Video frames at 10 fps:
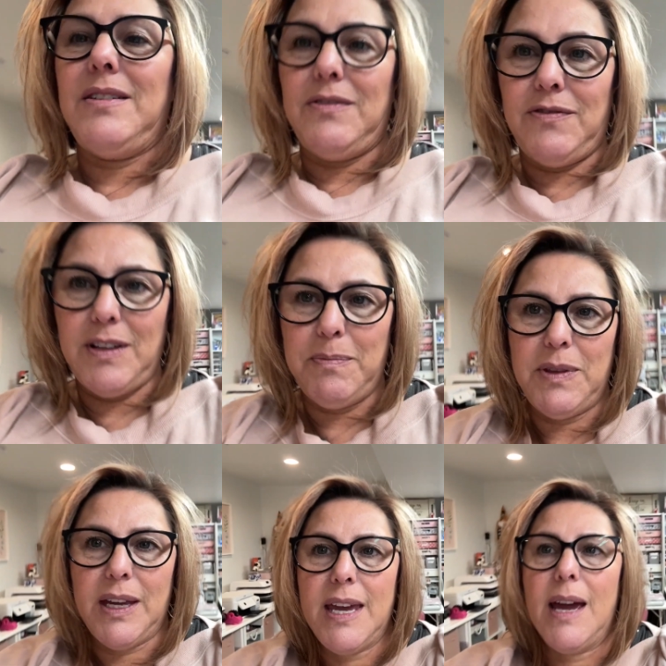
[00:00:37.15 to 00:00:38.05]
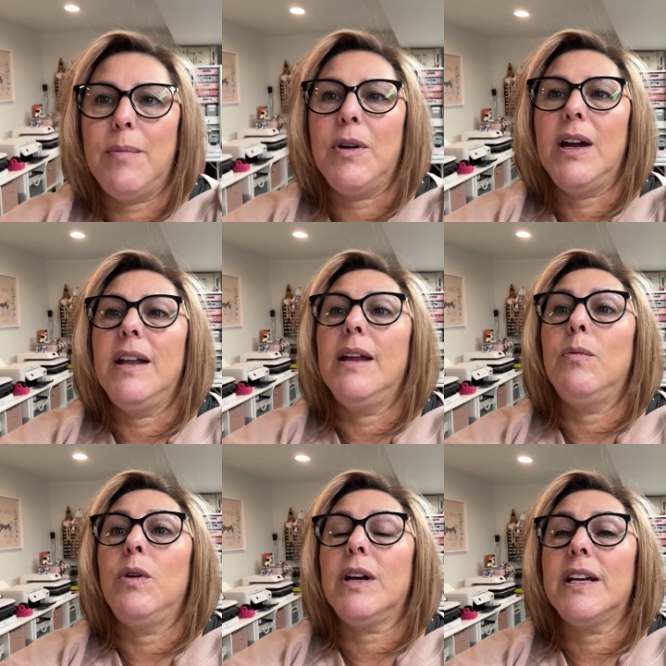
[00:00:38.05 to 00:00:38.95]
flip the camera and
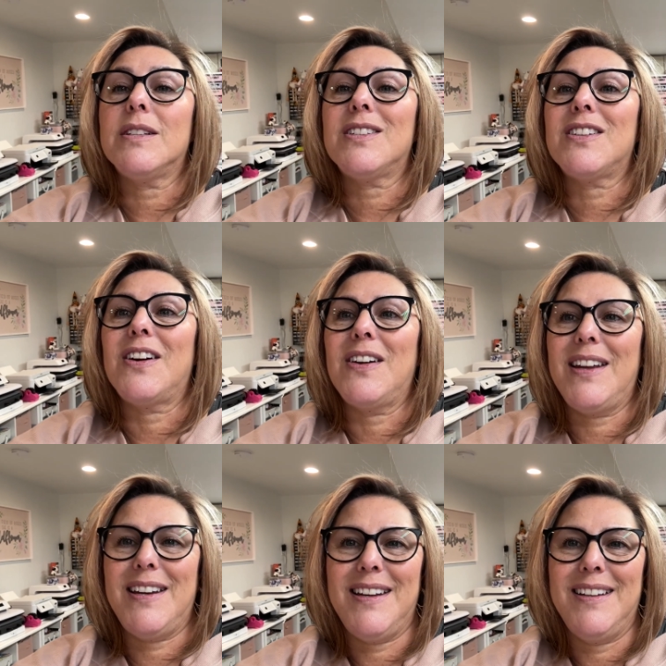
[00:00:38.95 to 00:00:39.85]
then we'll get started.